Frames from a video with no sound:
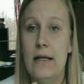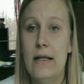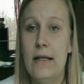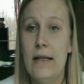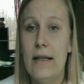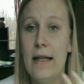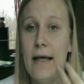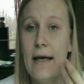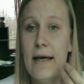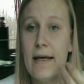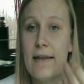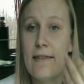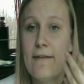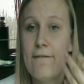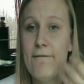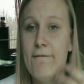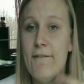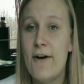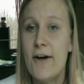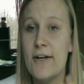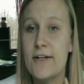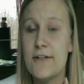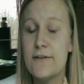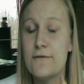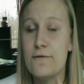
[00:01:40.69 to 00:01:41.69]
like the
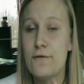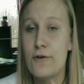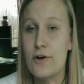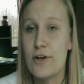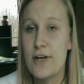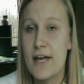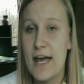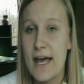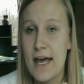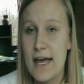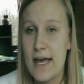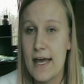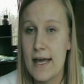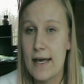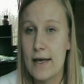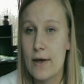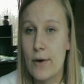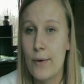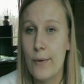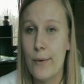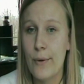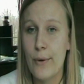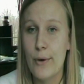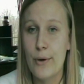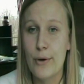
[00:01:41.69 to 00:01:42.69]
fondant for cake,
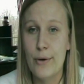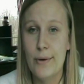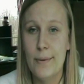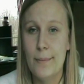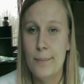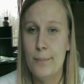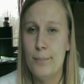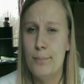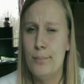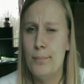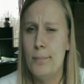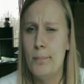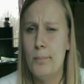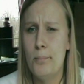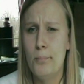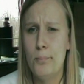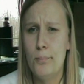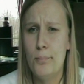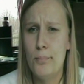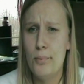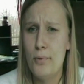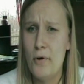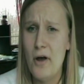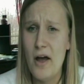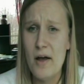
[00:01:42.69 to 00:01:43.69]
or
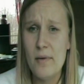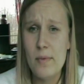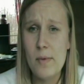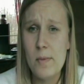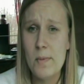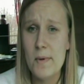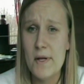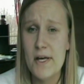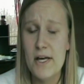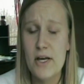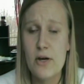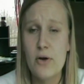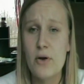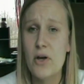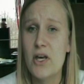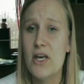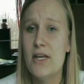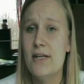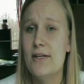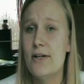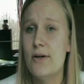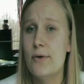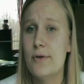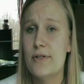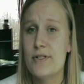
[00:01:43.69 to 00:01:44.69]
probably cookie
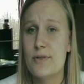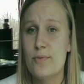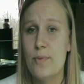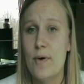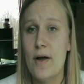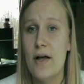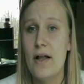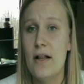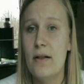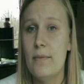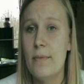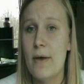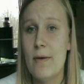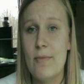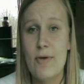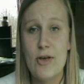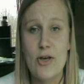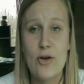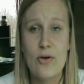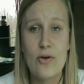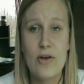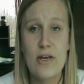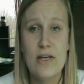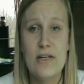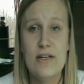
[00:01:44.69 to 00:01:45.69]
dough as well, maybe
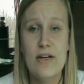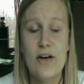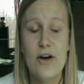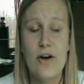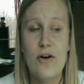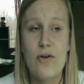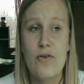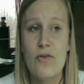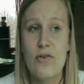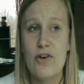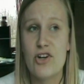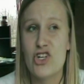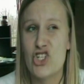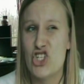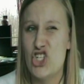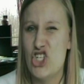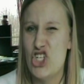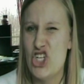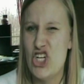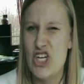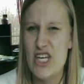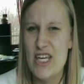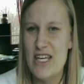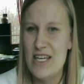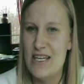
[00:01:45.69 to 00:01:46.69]
cookie dough or
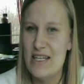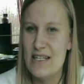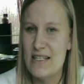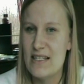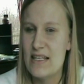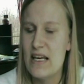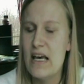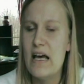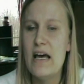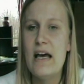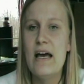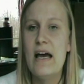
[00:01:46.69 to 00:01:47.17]
cheese.